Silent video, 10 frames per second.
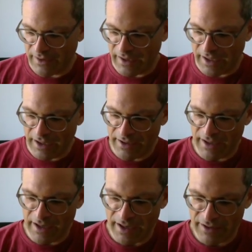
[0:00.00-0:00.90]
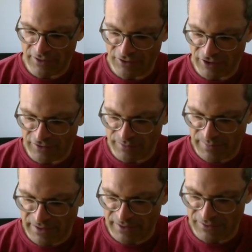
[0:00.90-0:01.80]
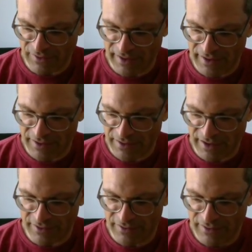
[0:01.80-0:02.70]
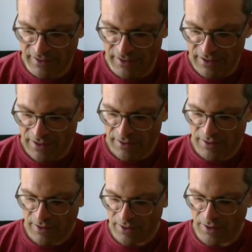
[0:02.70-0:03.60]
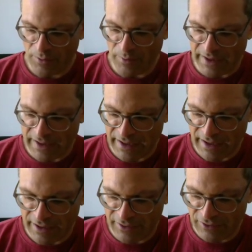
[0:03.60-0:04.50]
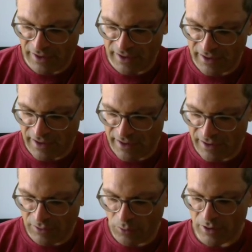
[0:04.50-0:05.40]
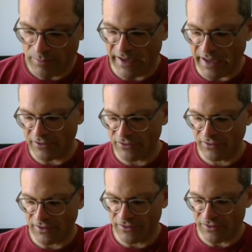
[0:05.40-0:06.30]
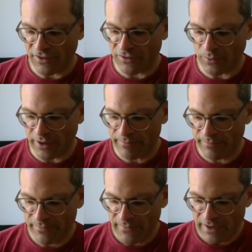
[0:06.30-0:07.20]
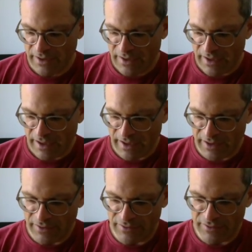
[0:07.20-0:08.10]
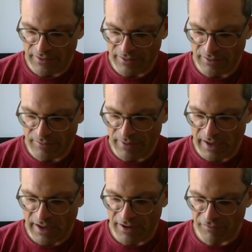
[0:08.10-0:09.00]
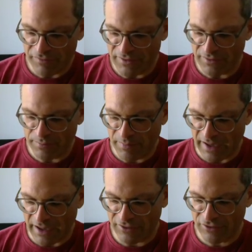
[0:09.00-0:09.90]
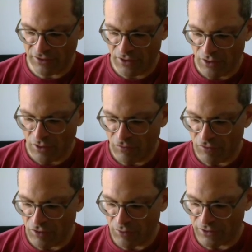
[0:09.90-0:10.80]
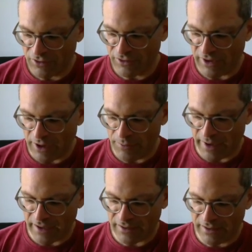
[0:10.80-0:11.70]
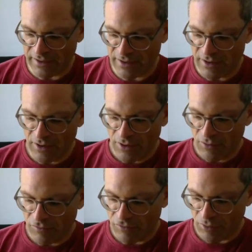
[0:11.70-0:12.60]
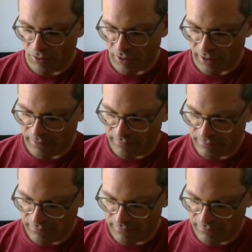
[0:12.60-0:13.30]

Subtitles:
I had just been saying that we can take a local patch, such as this one, and have this patch vote directly for,